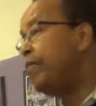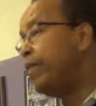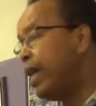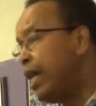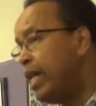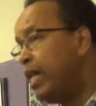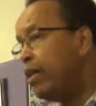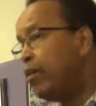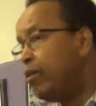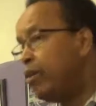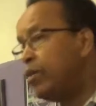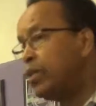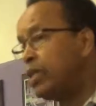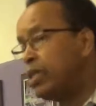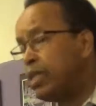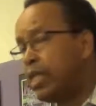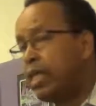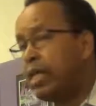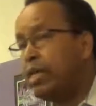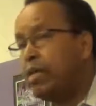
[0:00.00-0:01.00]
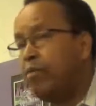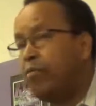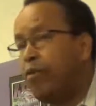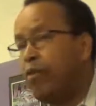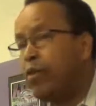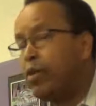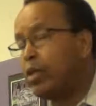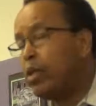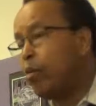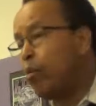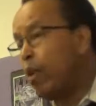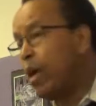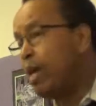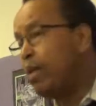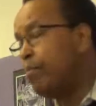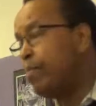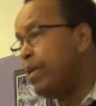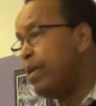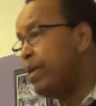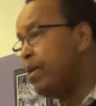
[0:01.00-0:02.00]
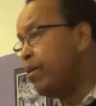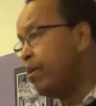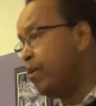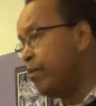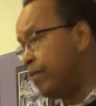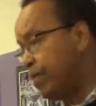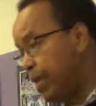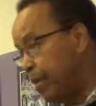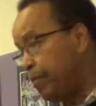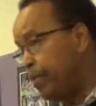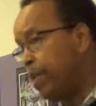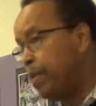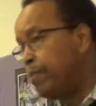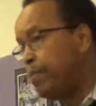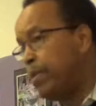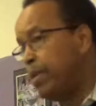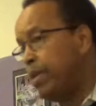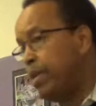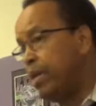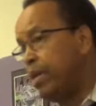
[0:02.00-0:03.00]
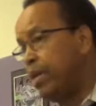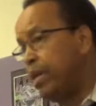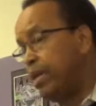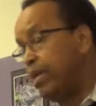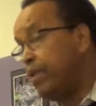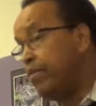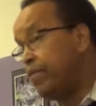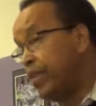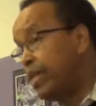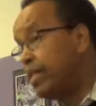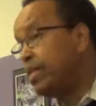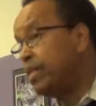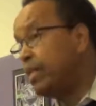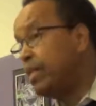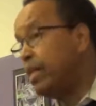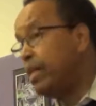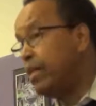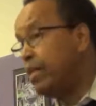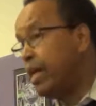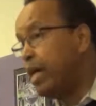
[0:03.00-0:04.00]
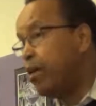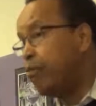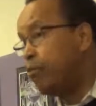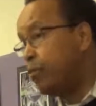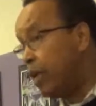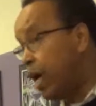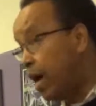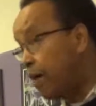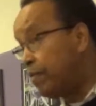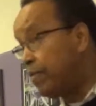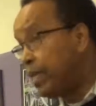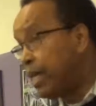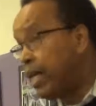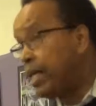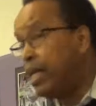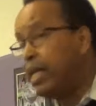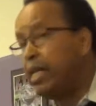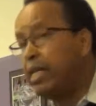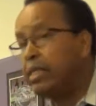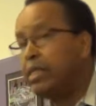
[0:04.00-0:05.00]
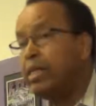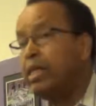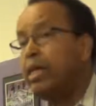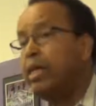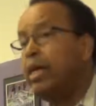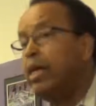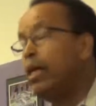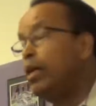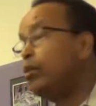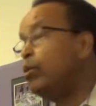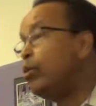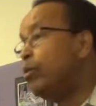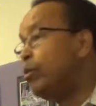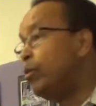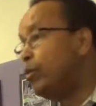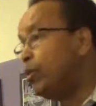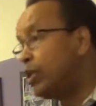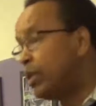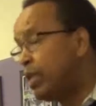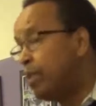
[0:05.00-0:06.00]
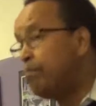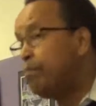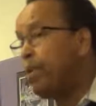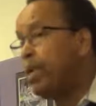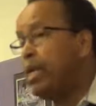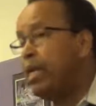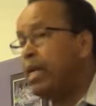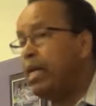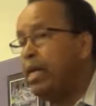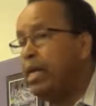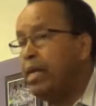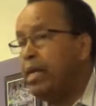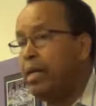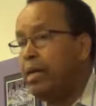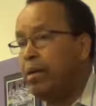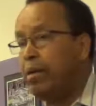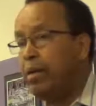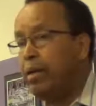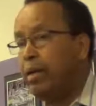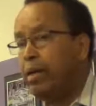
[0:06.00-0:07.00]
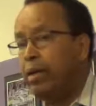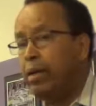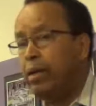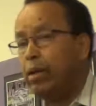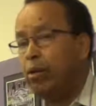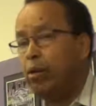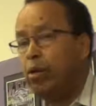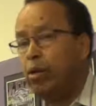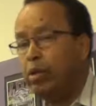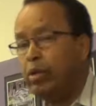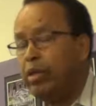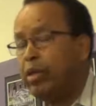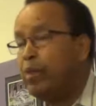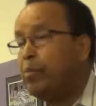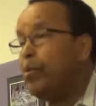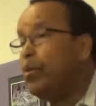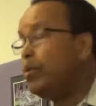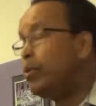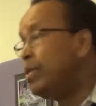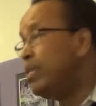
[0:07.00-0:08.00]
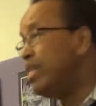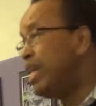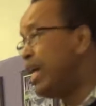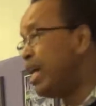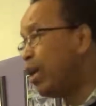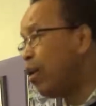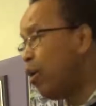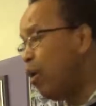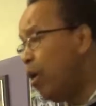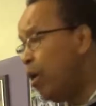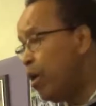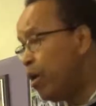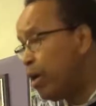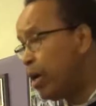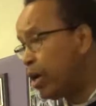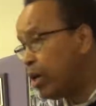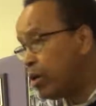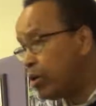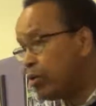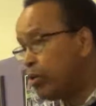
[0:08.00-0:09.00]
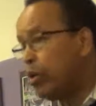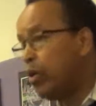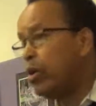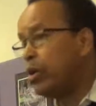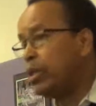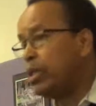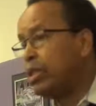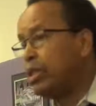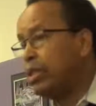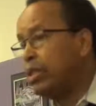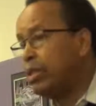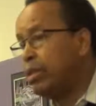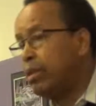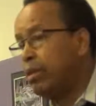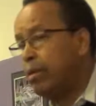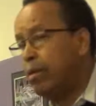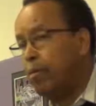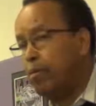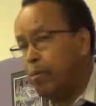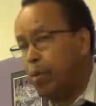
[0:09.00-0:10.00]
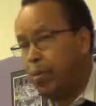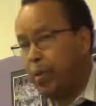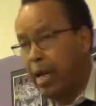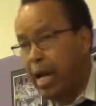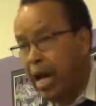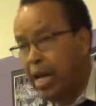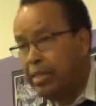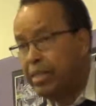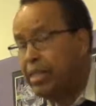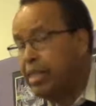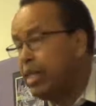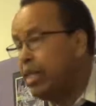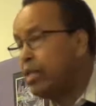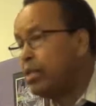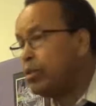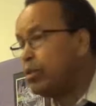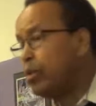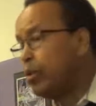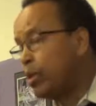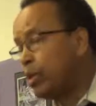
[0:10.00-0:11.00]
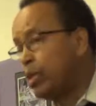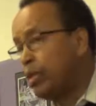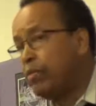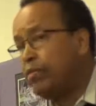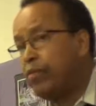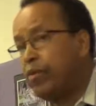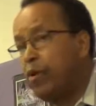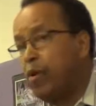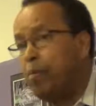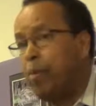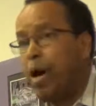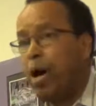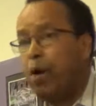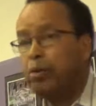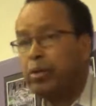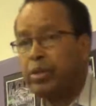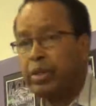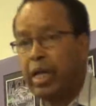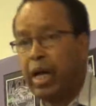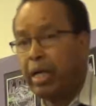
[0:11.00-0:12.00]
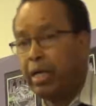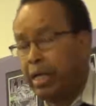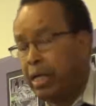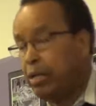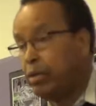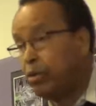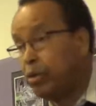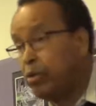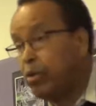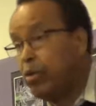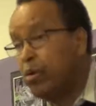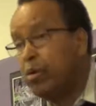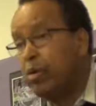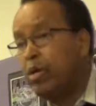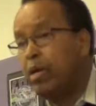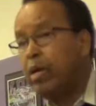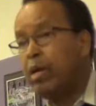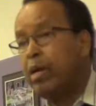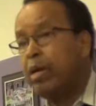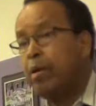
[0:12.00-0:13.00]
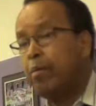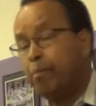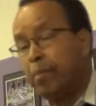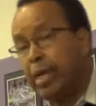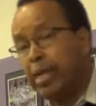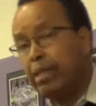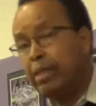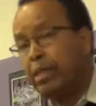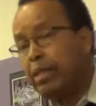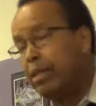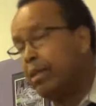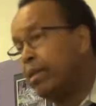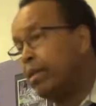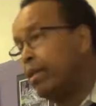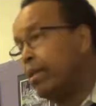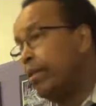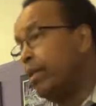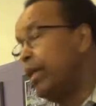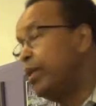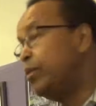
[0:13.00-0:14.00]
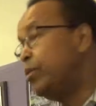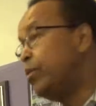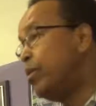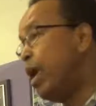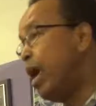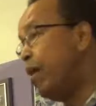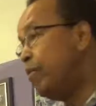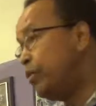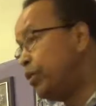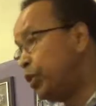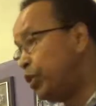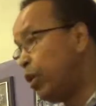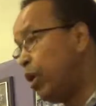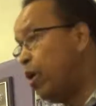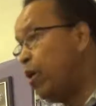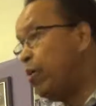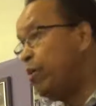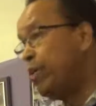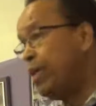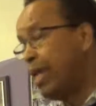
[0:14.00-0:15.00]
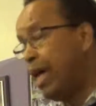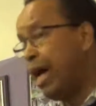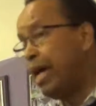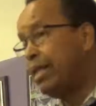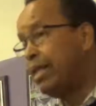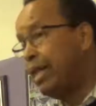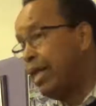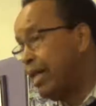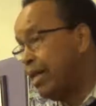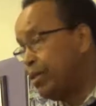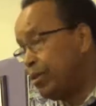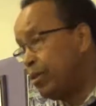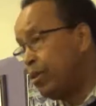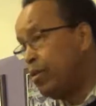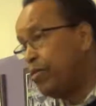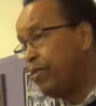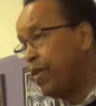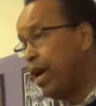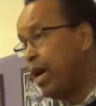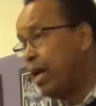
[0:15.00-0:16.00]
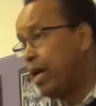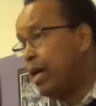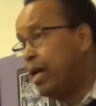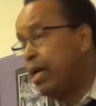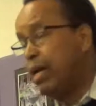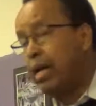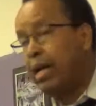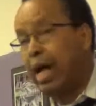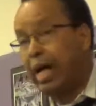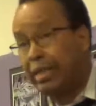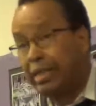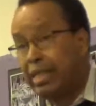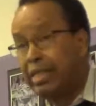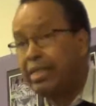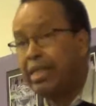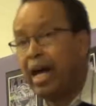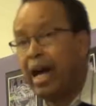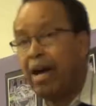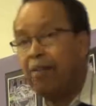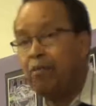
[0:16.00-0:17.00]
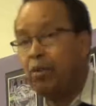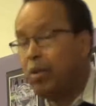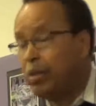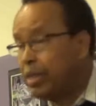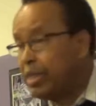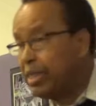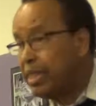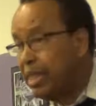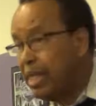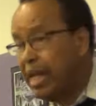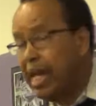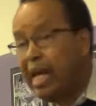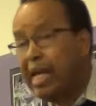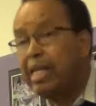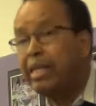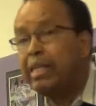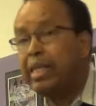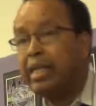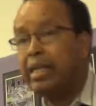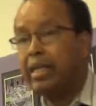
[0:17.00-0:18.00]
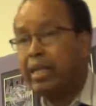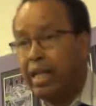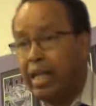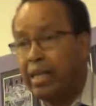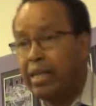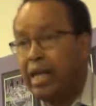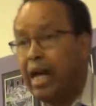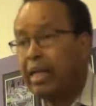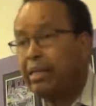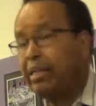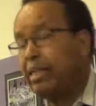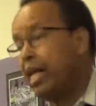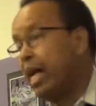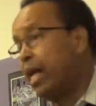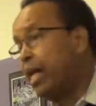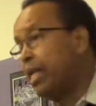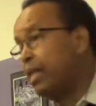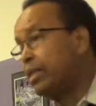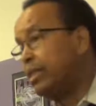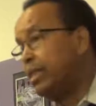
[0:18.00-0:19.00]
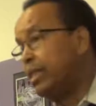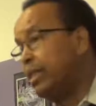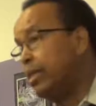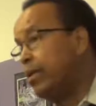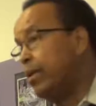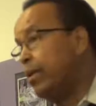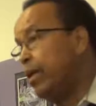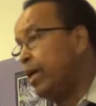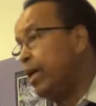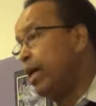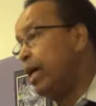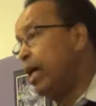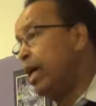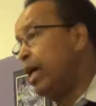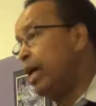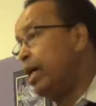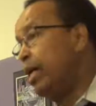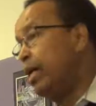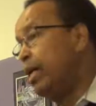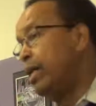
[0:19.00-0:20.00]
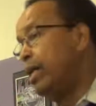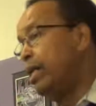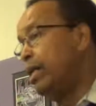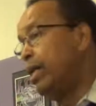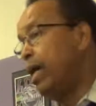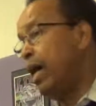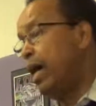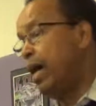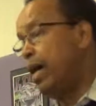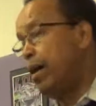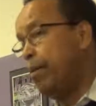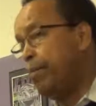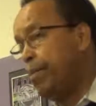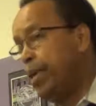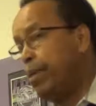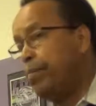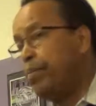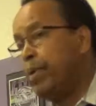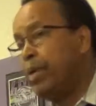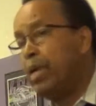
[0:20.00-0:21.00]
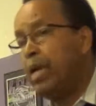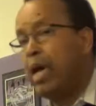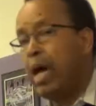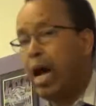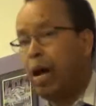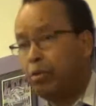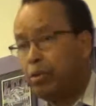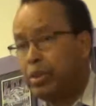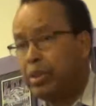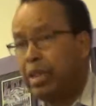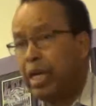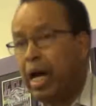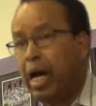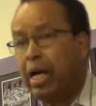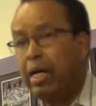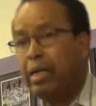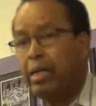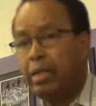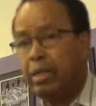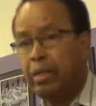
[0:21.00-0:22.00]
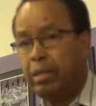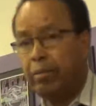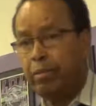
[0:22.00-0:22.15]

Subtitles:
any concern for the well-being of the people, the first thing they would have done is to simply contribute their own resources. Mobilizing resources from outside is good, but they should have shown that, and so far, at least I have not seen anything in that direction. And people outside,